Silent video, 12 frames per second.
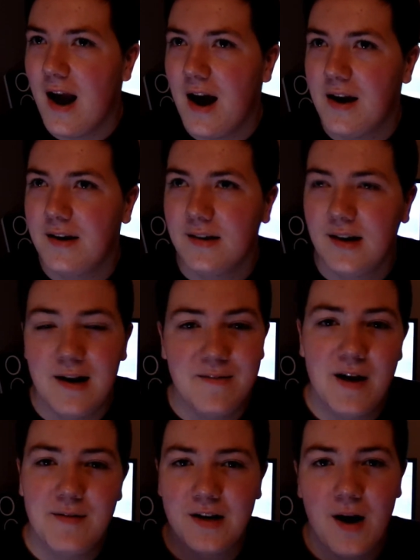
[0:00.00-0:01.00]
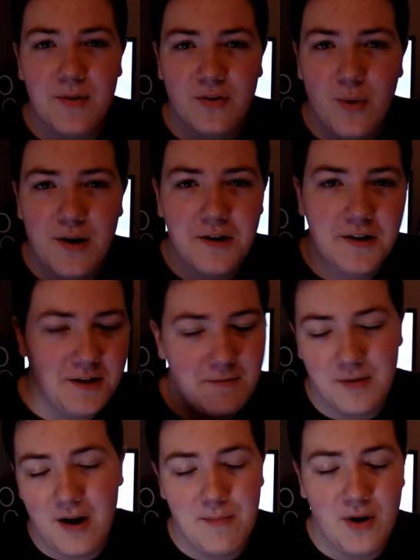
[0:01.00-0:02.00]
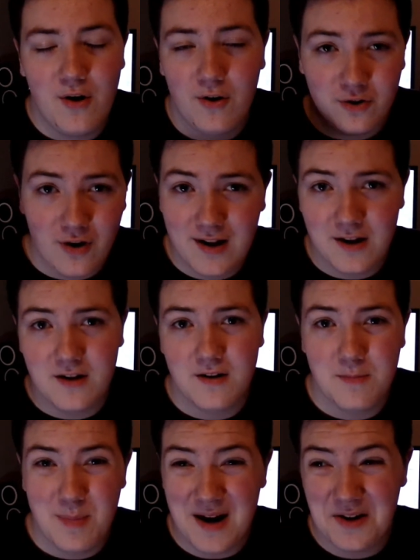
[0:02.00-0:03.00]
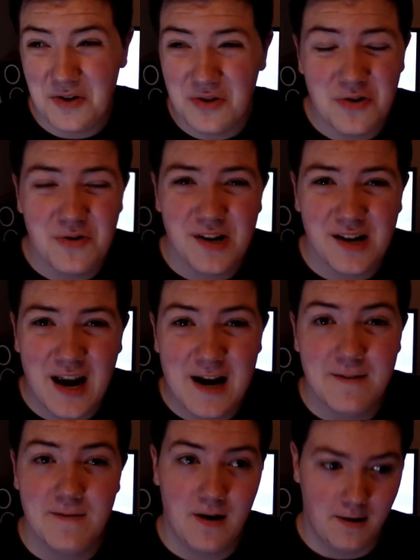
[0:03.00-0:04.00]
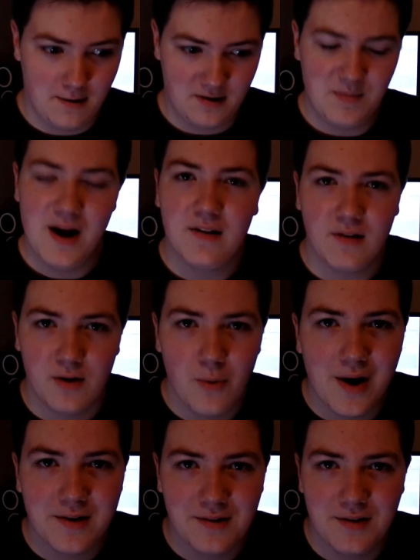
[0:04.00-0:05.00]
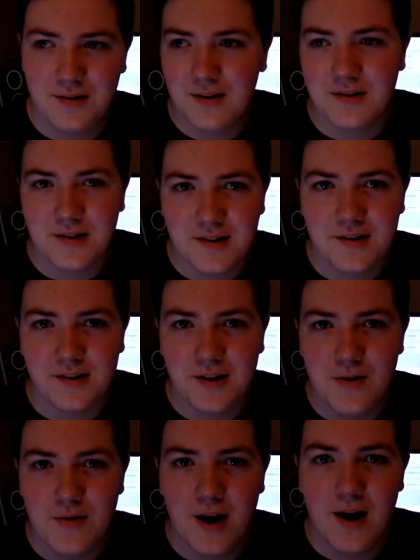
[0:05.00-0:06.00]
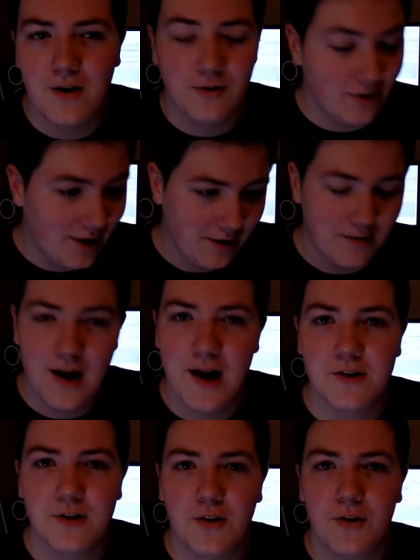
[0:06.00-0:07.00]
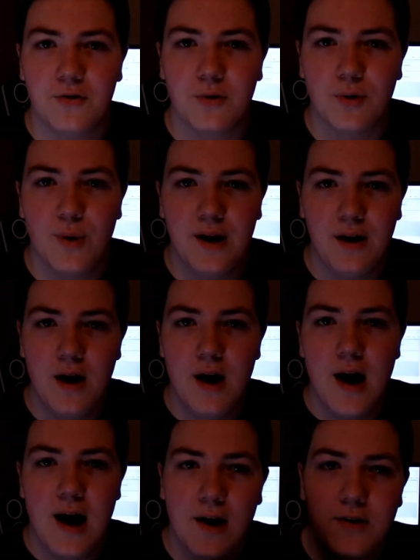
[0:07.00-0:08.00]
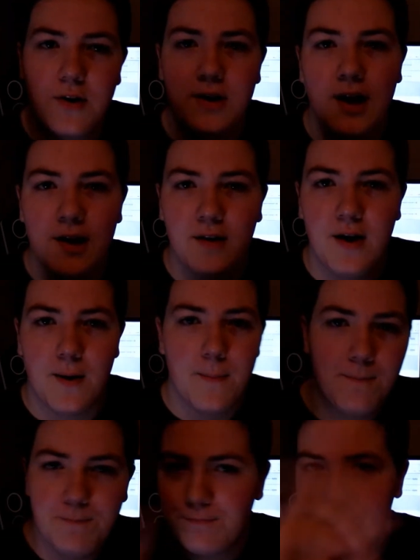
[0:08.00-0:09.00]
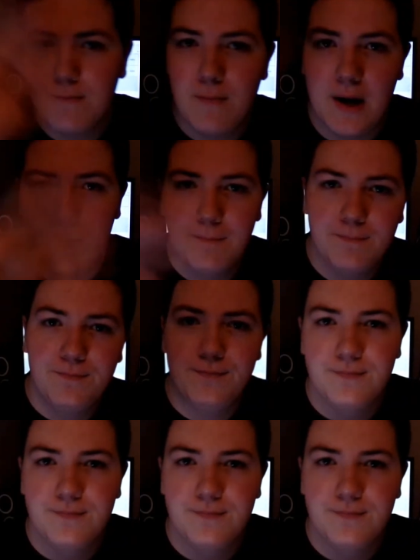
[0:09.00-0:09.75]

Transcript: and if you have any comments or questions, leave them down below. I'll try to get back to you as soon as I can, especially questions, because this is a Q&A. I'll try to answer those real quick, and I'll talk to you guys later. Bye.